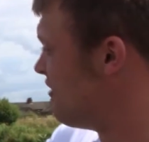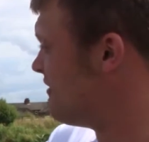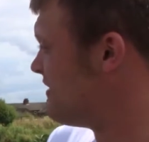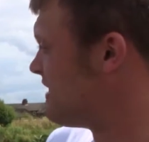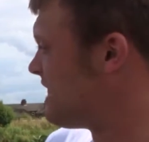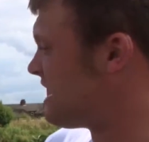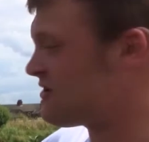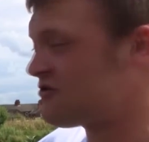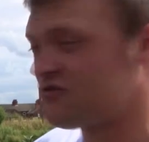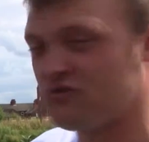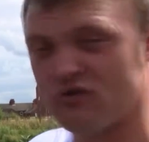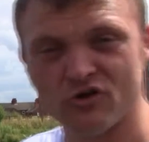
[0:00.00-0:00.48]

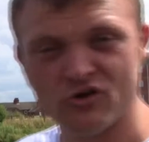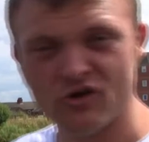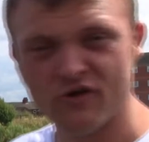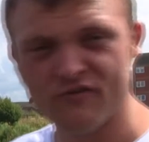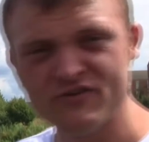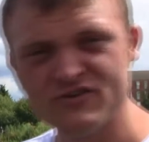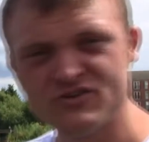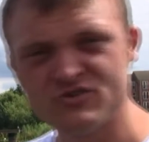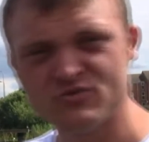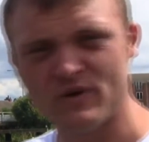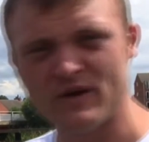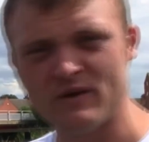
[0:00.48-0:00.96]

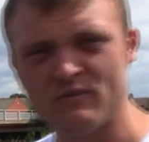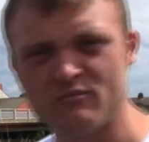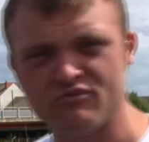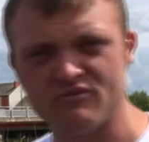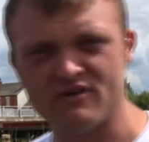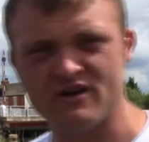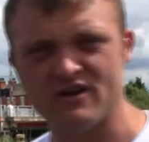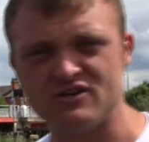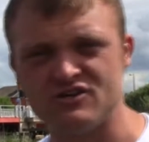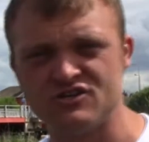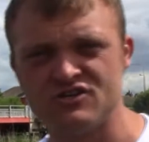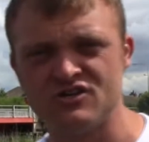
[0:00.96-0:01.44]
another swing
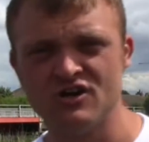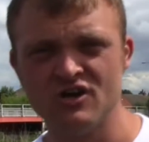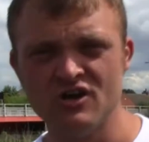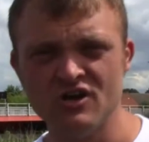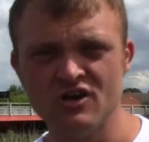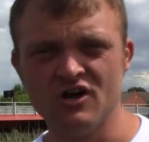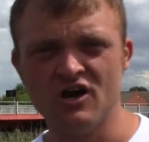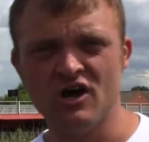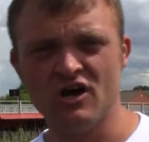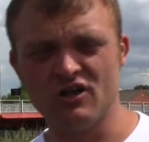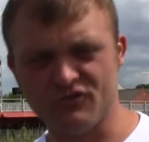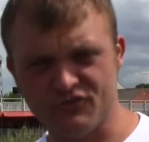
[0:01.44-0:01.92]
bridge
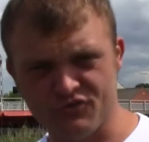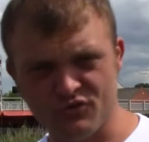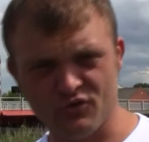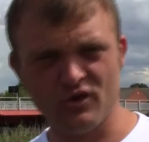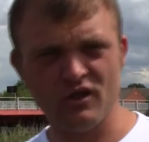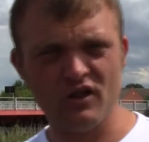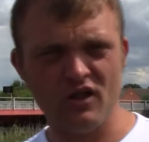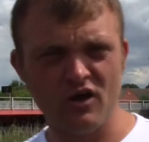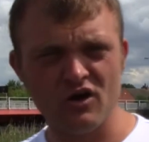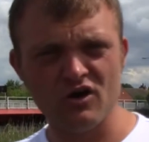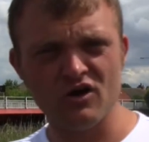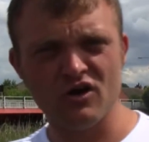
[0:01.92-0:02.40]

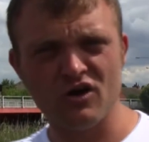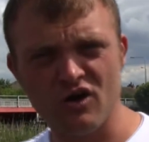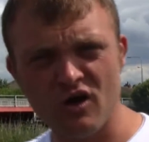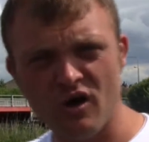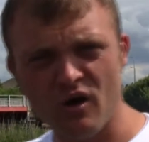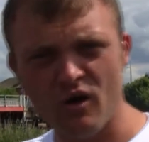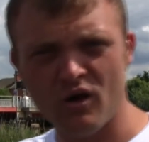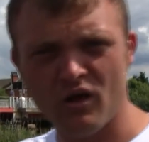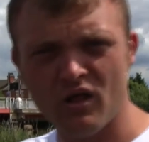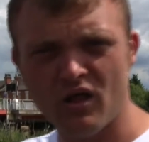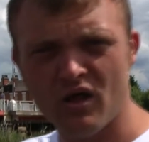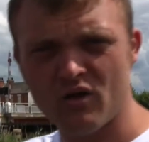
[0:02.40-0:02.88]

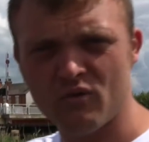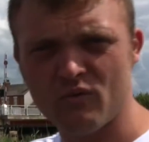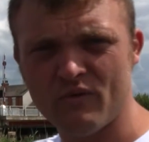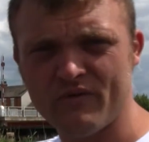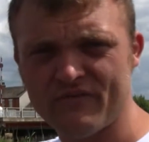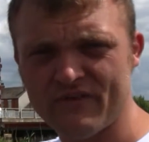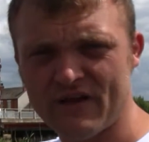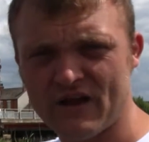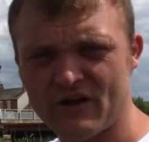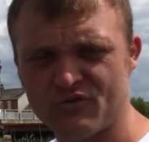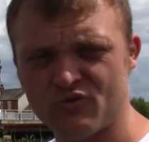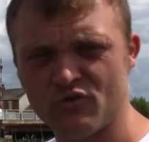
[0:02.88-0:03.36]
along with
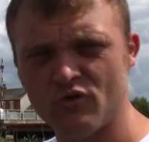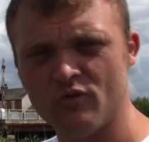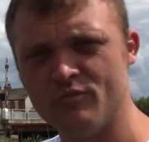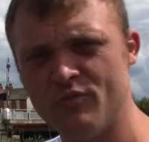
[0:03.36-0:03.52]
the actual